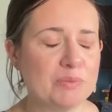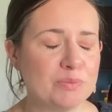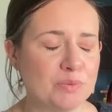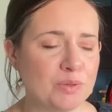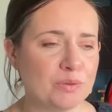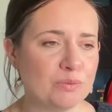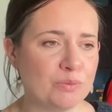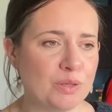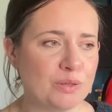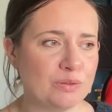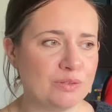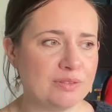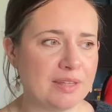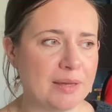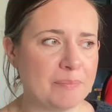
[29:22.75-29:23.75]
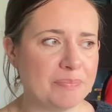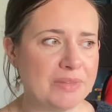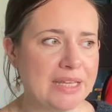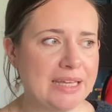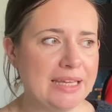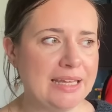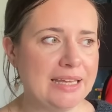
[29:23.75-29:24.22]

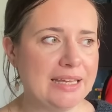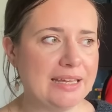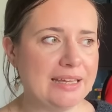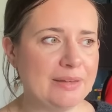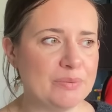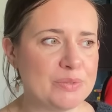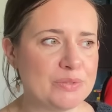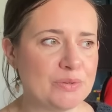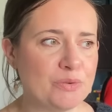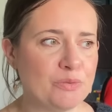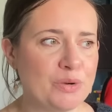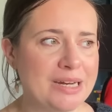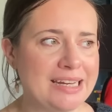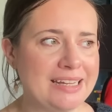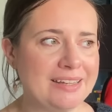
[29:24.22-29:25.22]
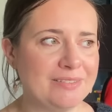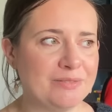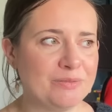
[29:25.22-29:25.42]
It was a really,